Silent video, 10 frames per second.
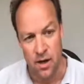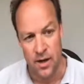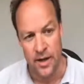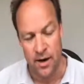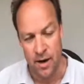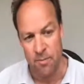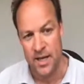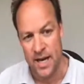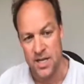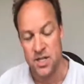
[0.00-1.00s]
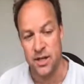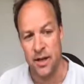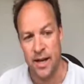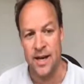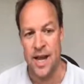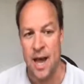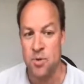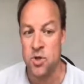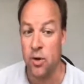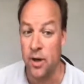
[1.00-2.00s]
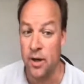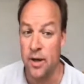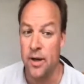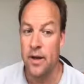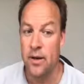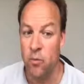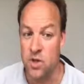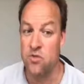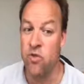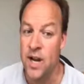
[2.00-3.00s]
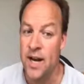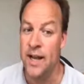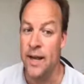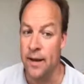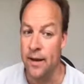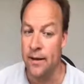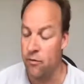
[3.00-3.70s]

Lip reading: on their application in the App Store was really